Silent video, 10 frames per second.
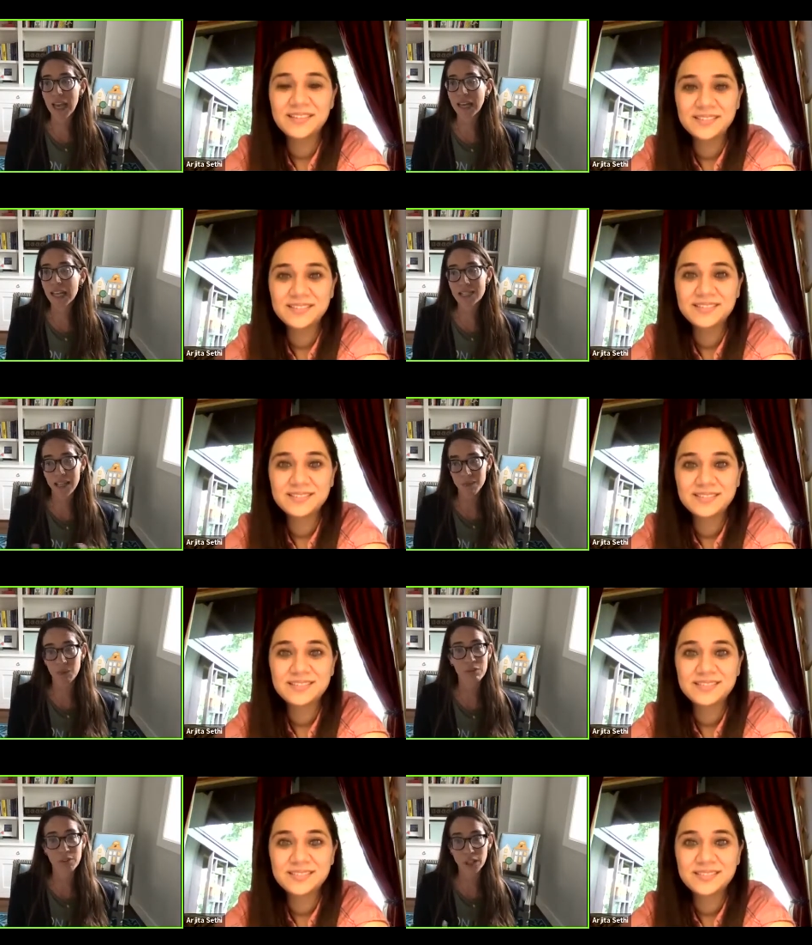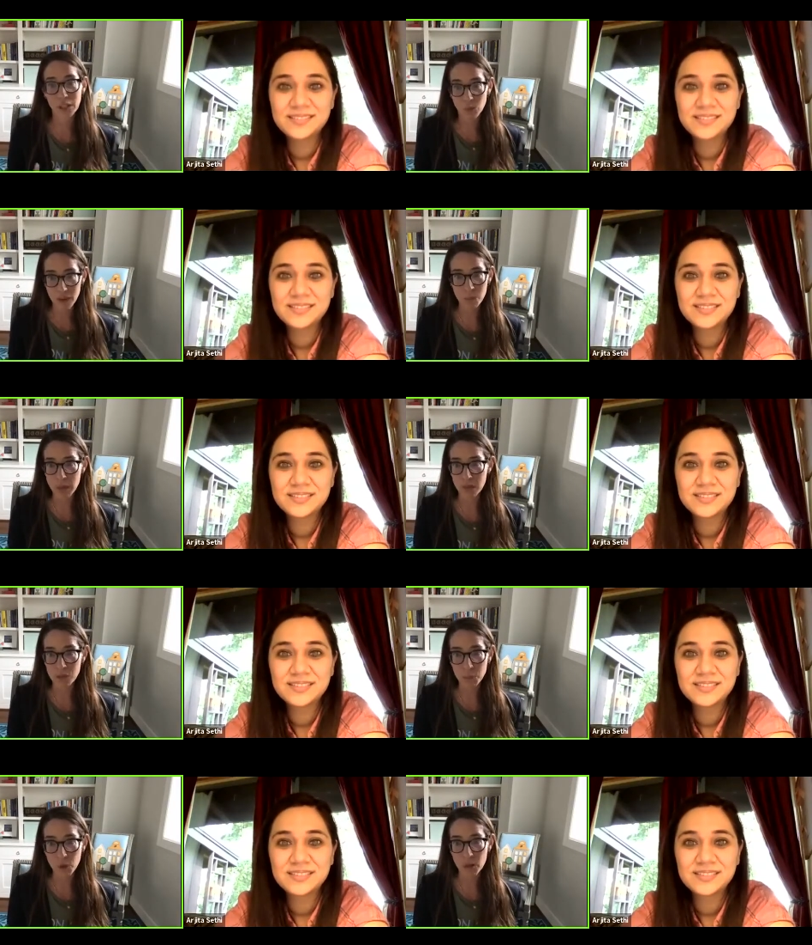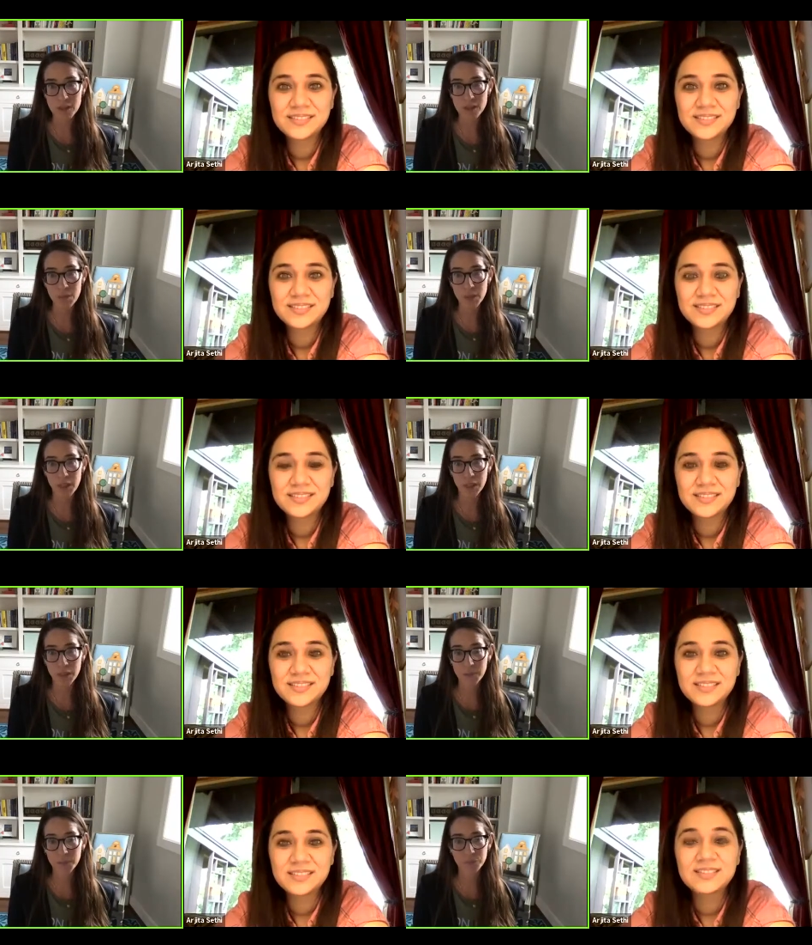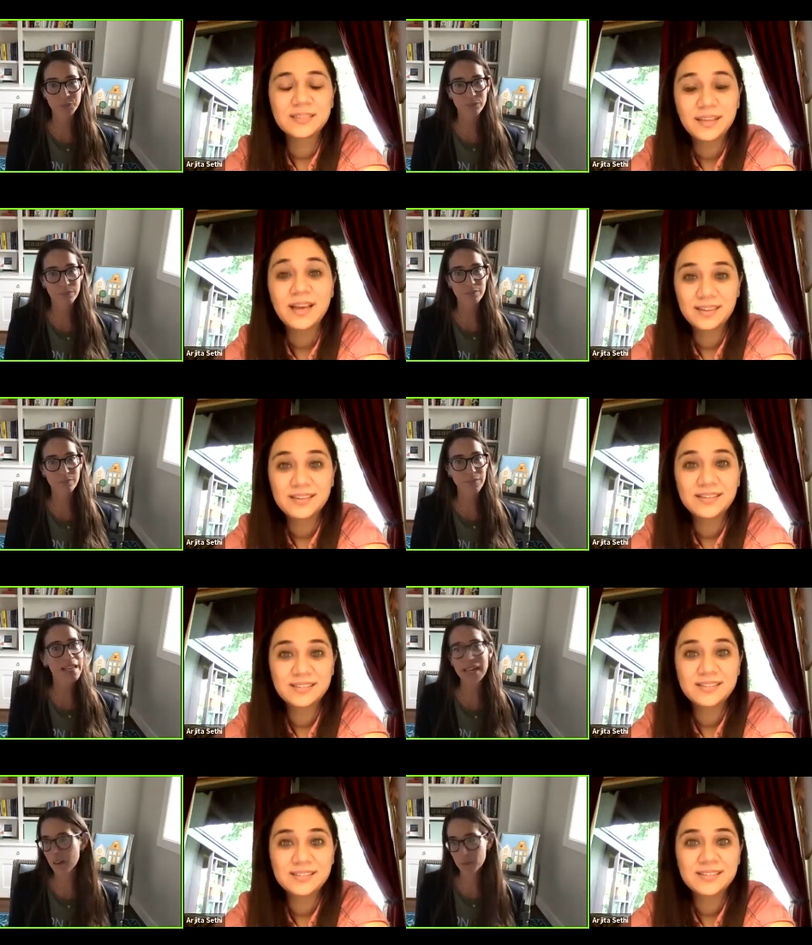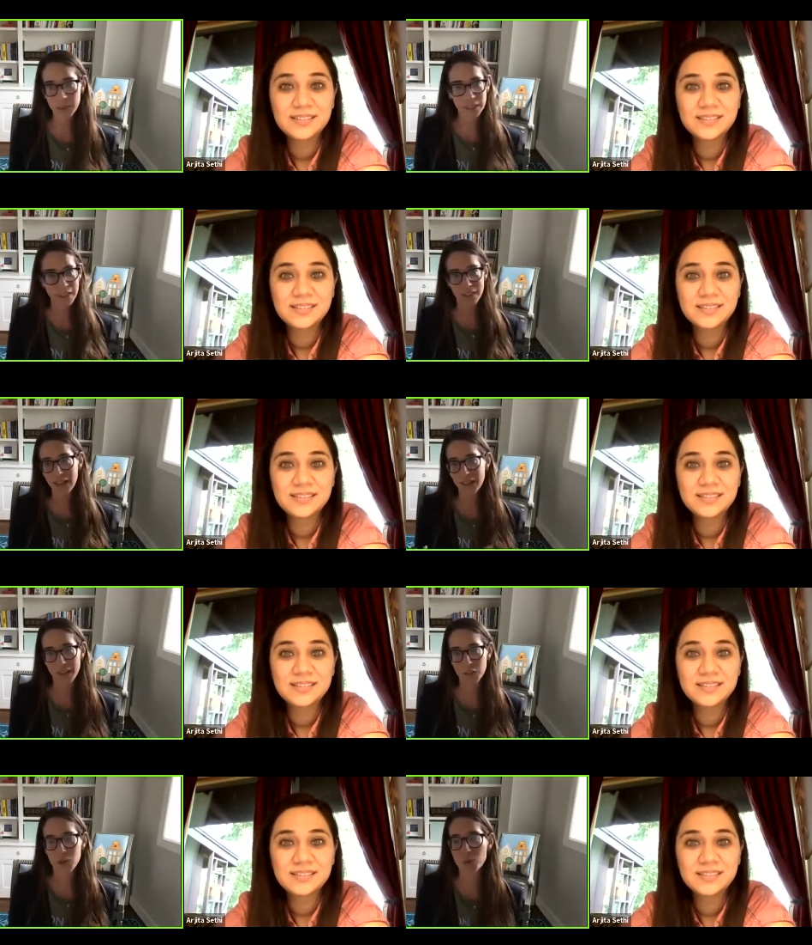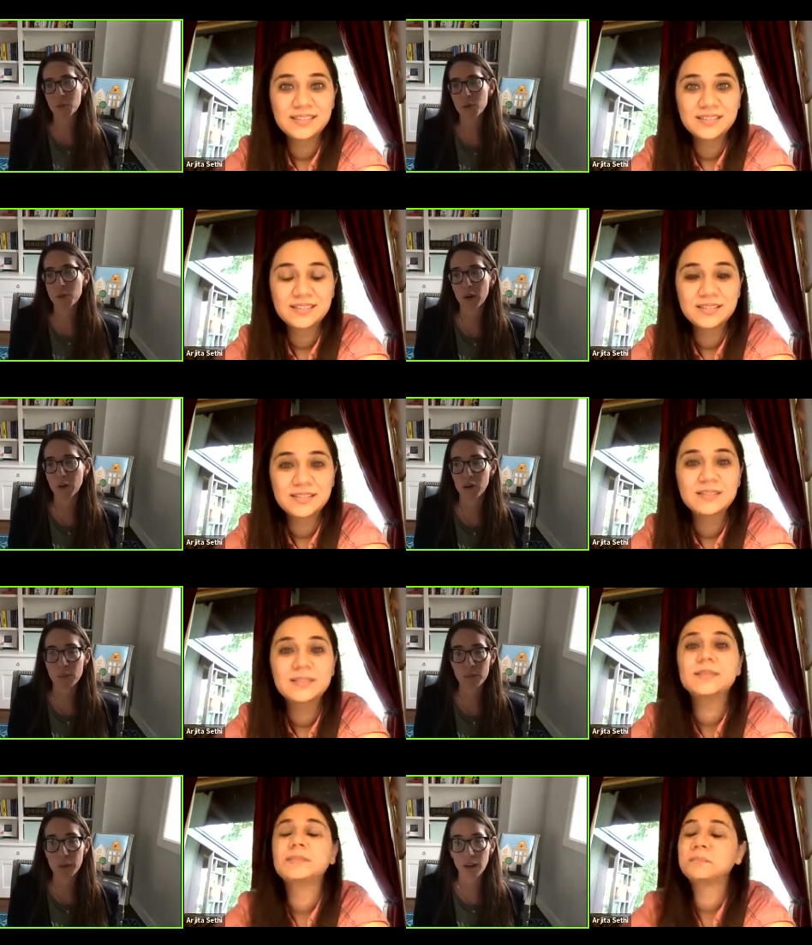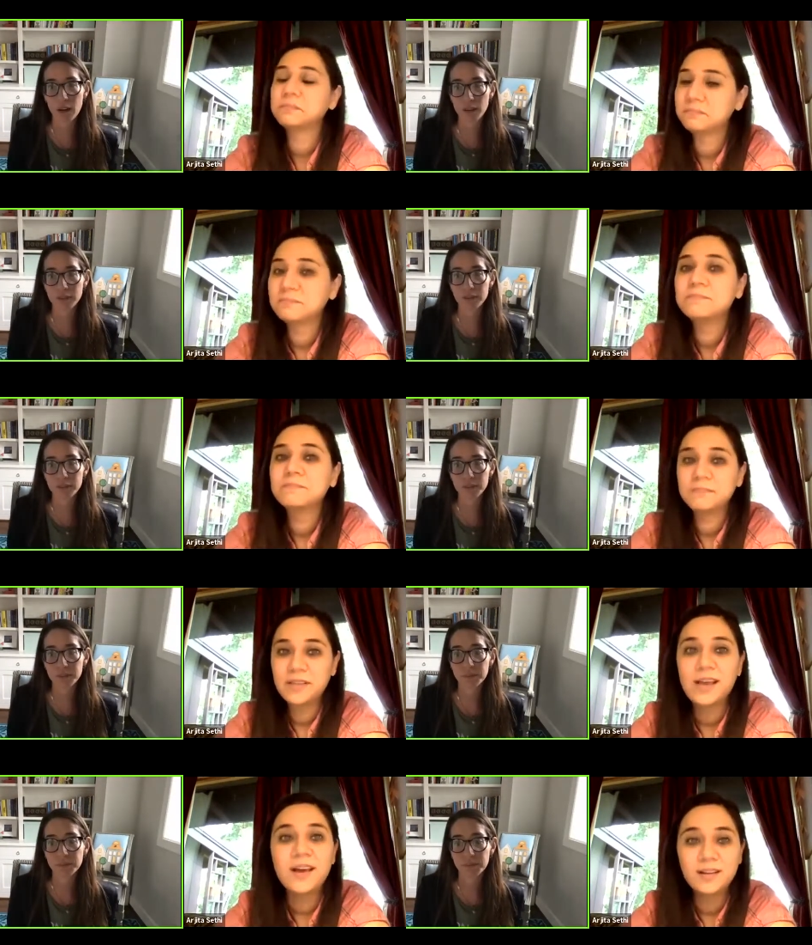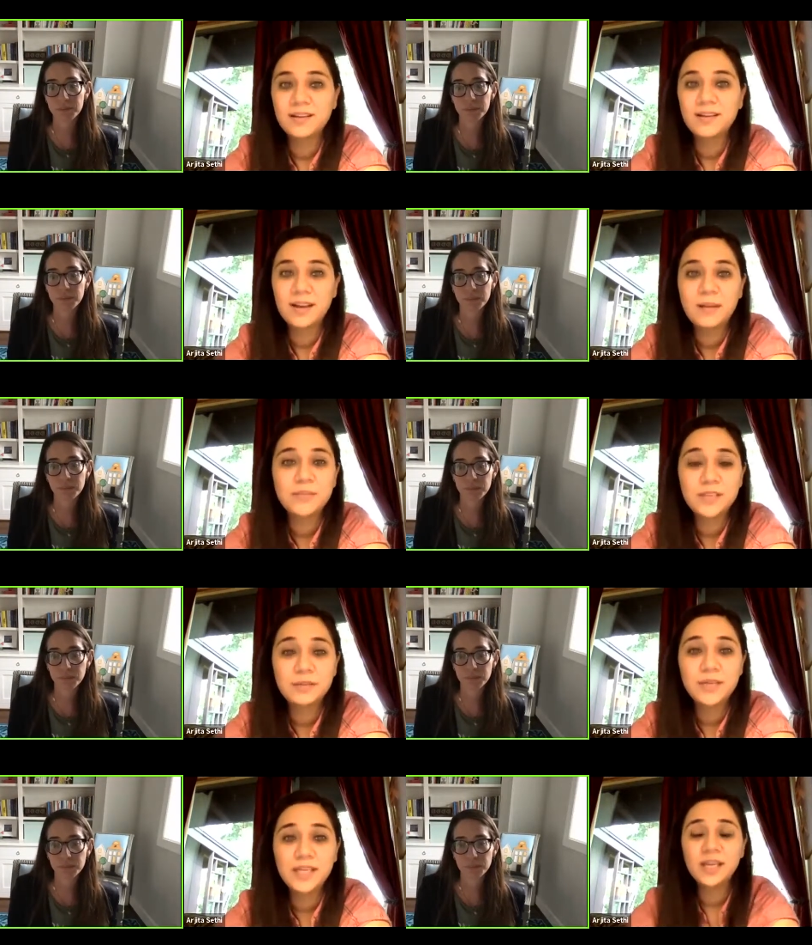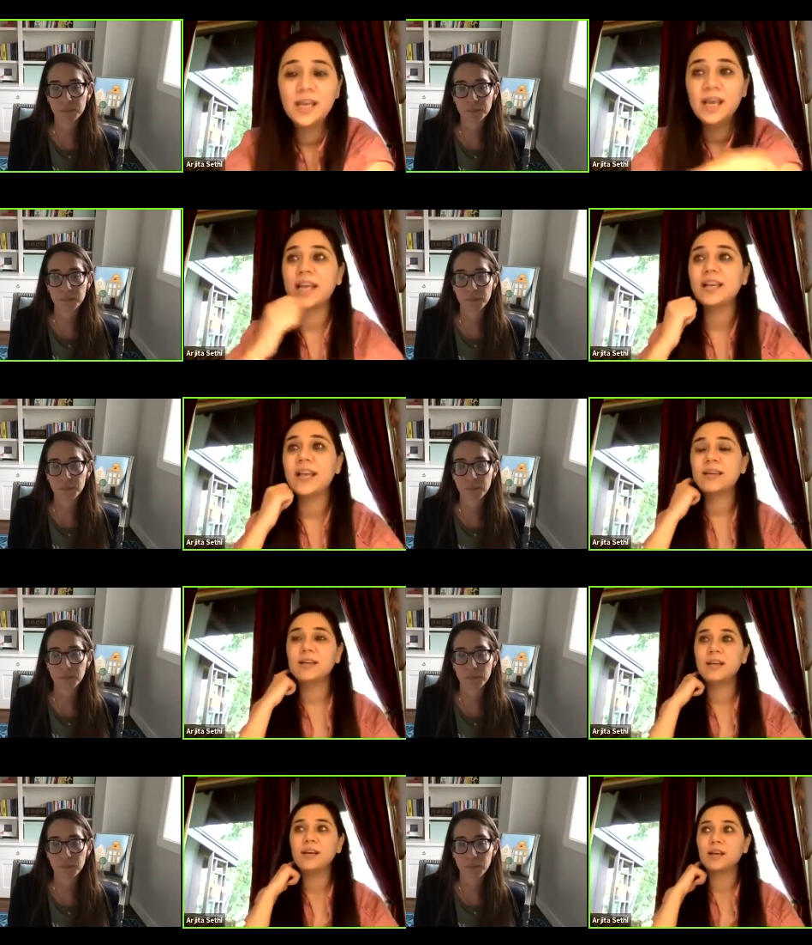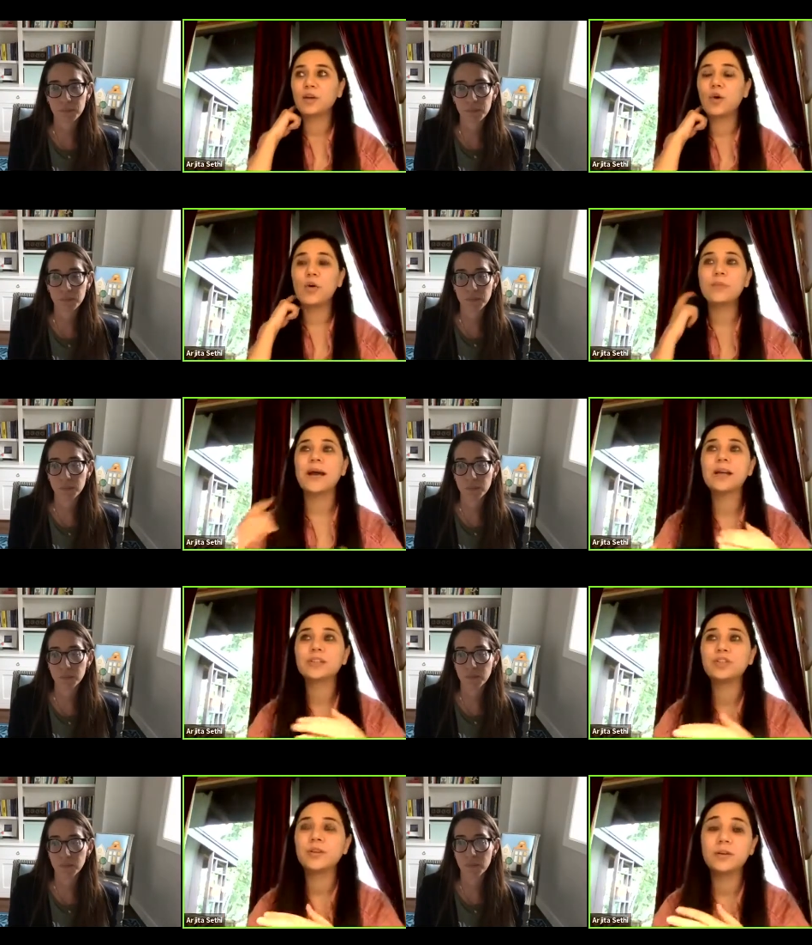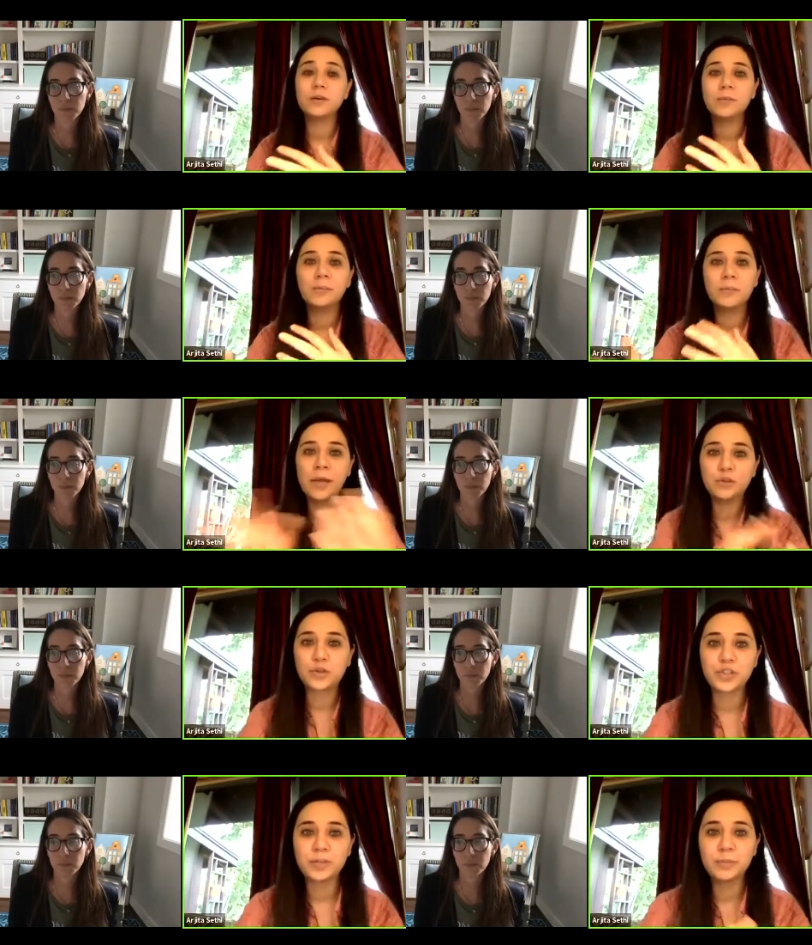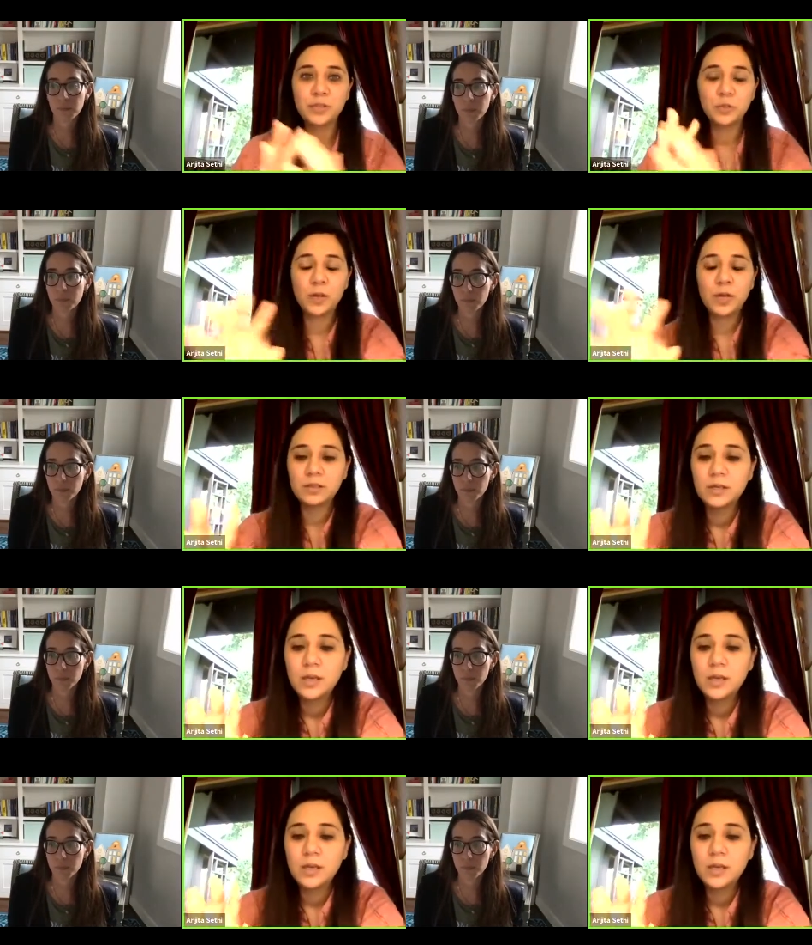Speaker 1: anytime that we feel like we can be of support to something, inevitably, I think those, those partnerships
Speaker 2: pay yeah absolutely and and going back to the mentorship as well